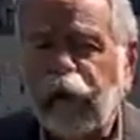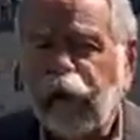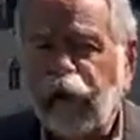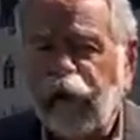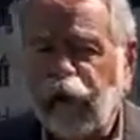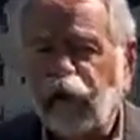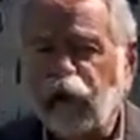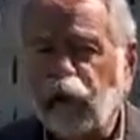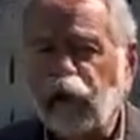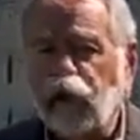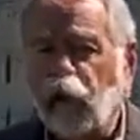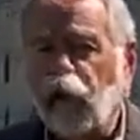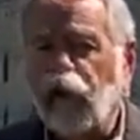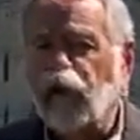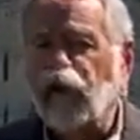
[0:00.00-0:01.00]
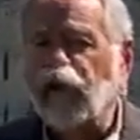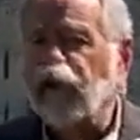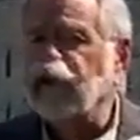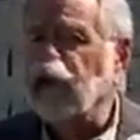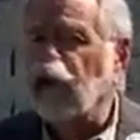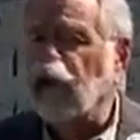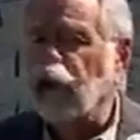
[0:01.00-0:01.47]
This was one
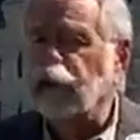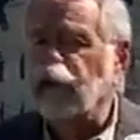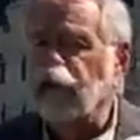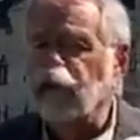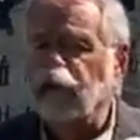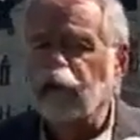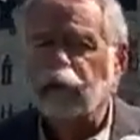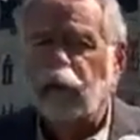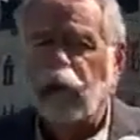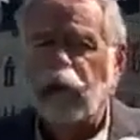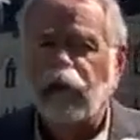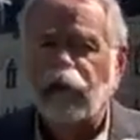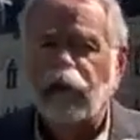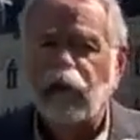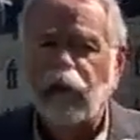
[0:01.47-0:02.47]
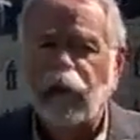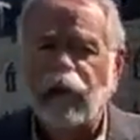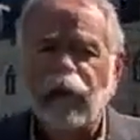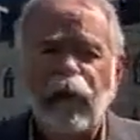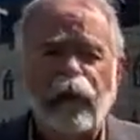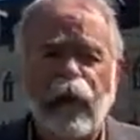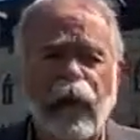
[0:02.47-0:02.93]
that the opposition parties
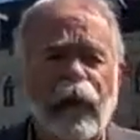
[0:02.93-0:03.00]
agreed that